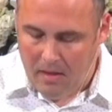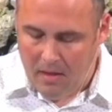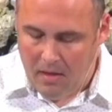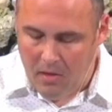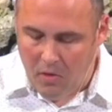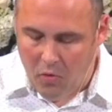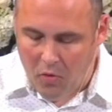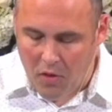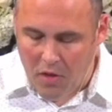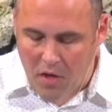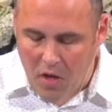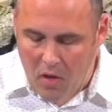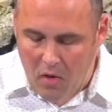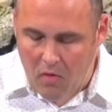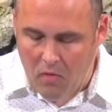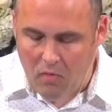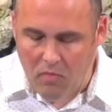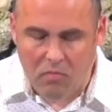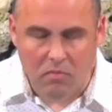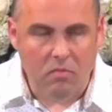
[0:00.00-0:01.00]
You are
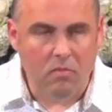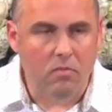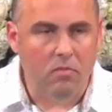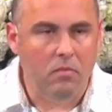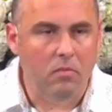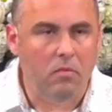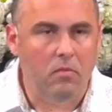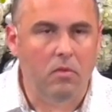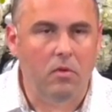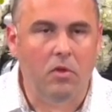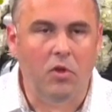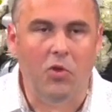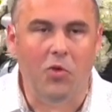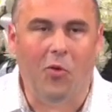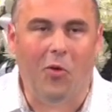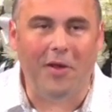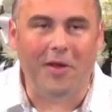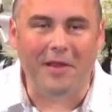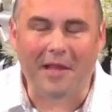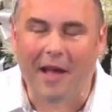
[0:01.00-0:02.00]
known, you
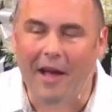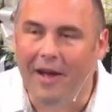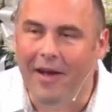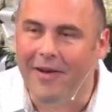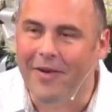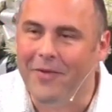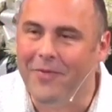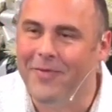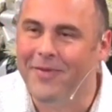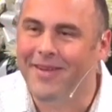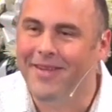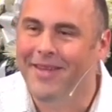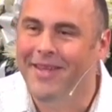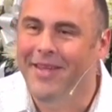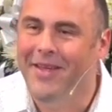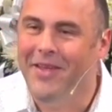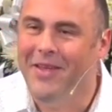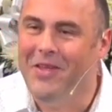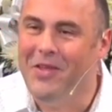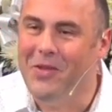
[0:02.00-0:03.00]
are loved,
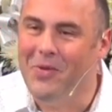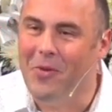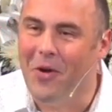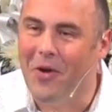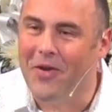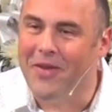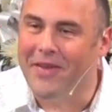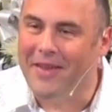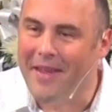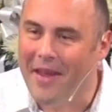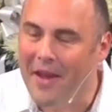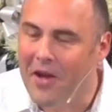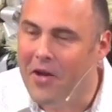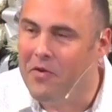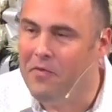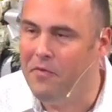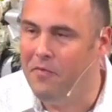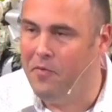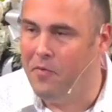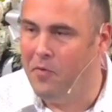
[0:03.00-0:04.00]
you are
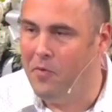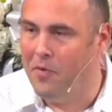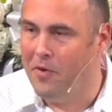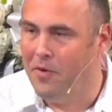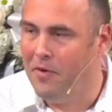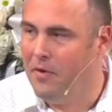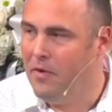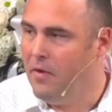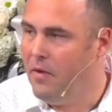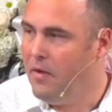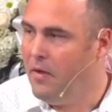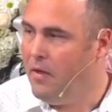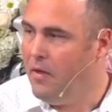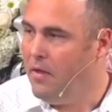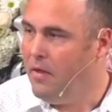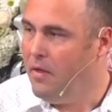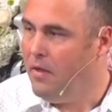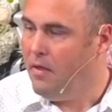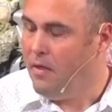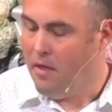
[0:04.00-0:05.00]
cared for.
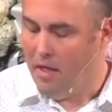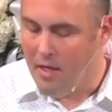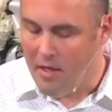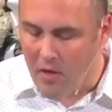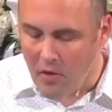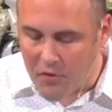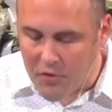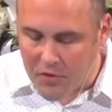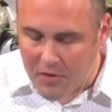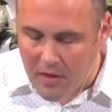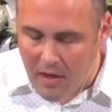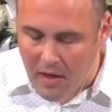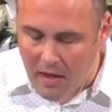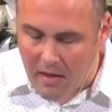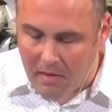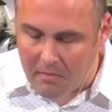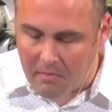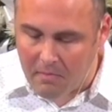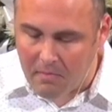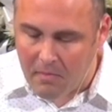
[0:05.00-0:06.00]
He knows your
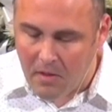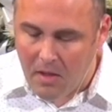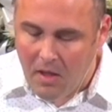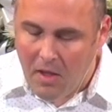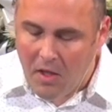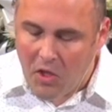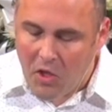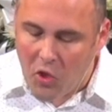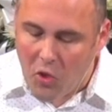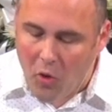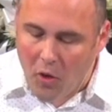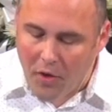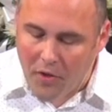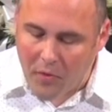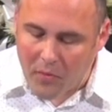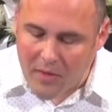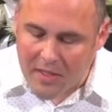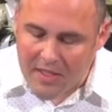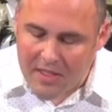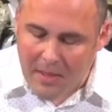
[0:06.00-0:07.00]
name. You are
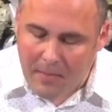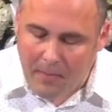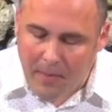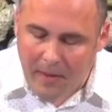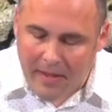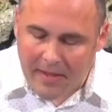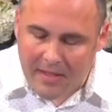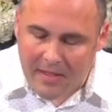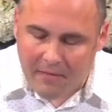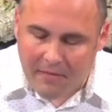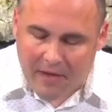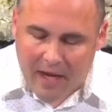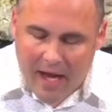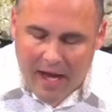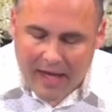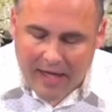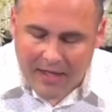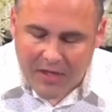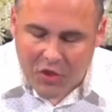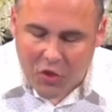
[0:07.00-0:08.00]
the recipients of
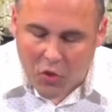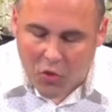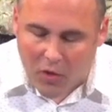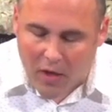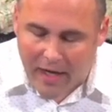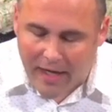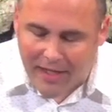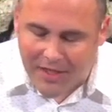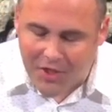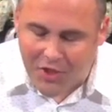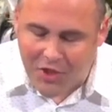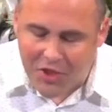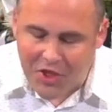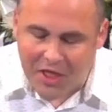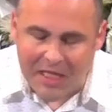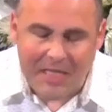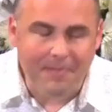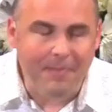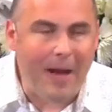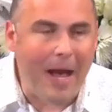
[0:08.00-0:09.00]
God's grace
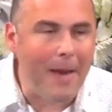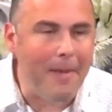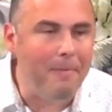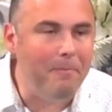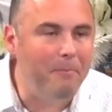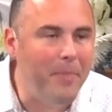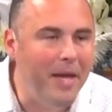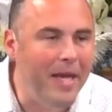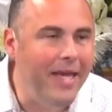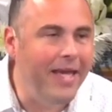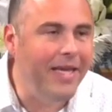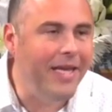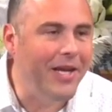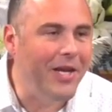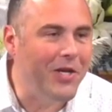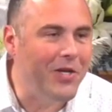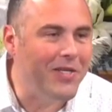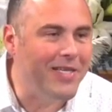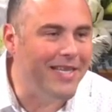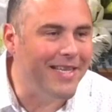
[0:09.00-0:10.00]
just by being
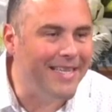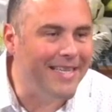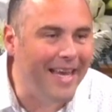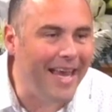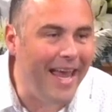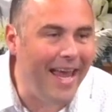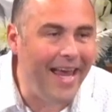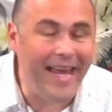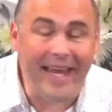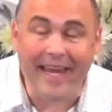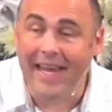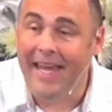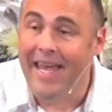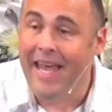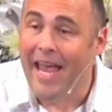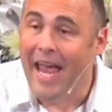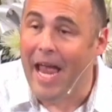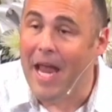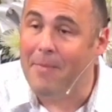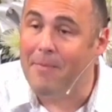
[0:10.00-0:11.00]
here today
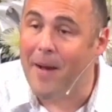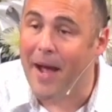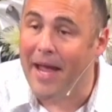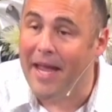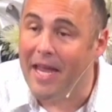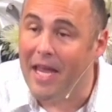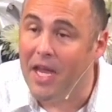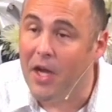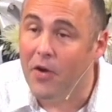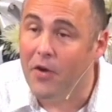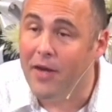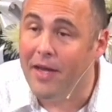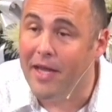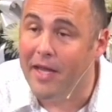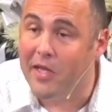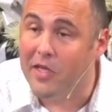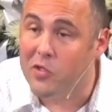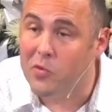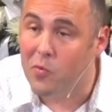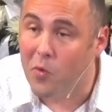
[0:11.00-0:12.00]
and by hearing
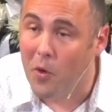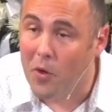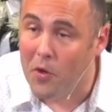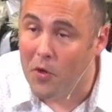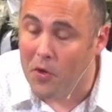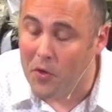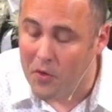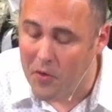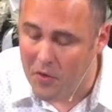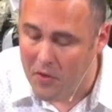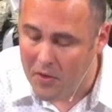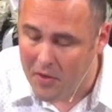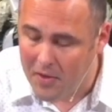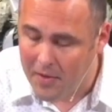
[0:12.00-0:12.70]
His word,